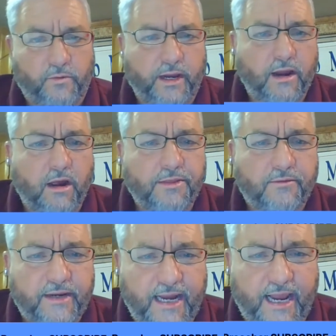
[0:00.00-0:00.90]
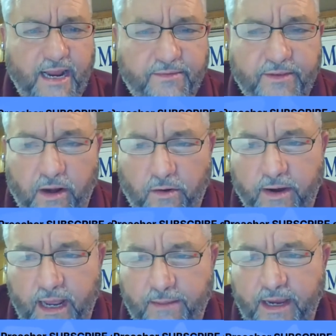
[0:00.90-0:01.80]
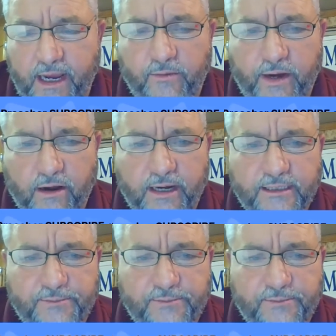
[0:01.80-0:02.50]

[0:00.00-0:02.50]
we are the redeemed of the Lord. Amen. We are his